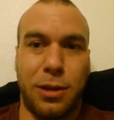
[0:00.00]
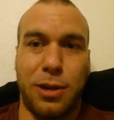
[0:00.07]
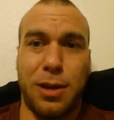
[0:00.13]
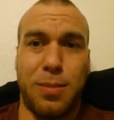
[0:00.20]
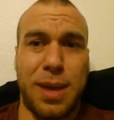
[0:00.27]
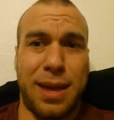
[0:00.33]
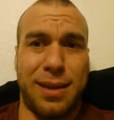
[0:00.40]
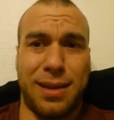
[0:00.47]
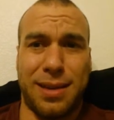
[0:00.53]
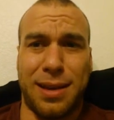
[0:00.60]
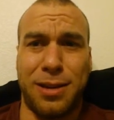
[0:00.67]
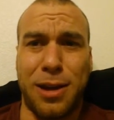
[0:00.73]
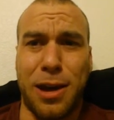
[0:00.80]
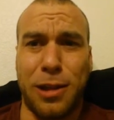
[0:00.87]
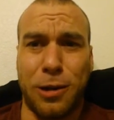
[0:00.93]
you can make a
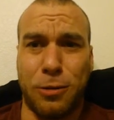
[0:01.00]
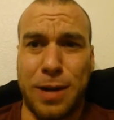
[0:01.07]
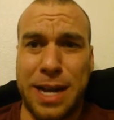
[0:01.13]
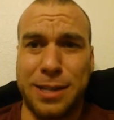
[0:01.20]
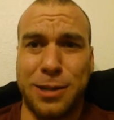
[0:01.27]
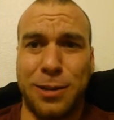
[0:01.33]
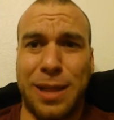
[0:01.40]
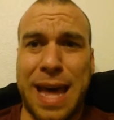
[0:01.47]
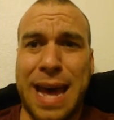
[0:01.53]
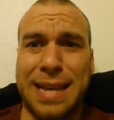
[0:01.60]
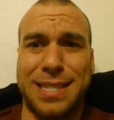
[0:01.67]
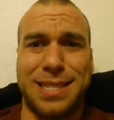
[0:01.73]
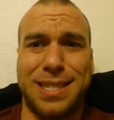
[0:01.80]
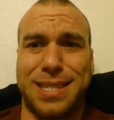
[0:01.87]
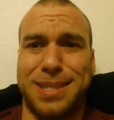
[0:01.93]
dollar razor
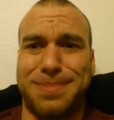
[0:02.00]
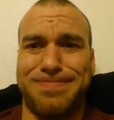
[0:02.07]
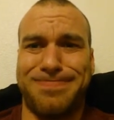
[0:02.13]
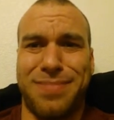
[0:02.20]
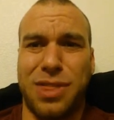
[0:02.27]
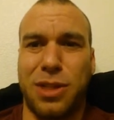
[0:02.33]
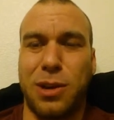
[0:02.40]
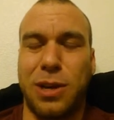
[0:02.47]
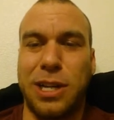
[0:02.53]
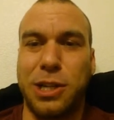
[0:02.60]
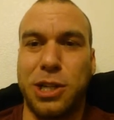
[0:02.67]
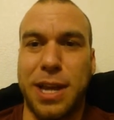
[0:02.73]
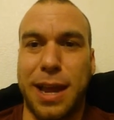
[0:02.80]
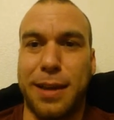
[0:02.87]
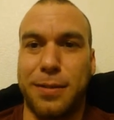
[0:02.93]
last 30
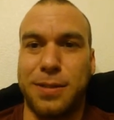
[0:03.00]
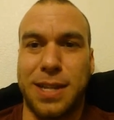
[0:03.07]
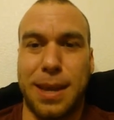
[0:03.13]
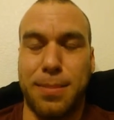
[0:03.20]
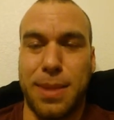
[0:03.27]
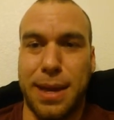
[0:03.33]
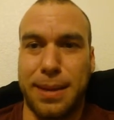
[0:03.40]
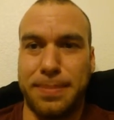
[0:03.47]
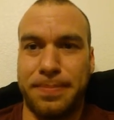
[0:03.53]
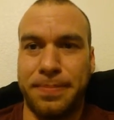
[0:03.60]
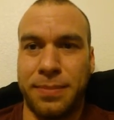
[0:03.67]
shaves, I bet.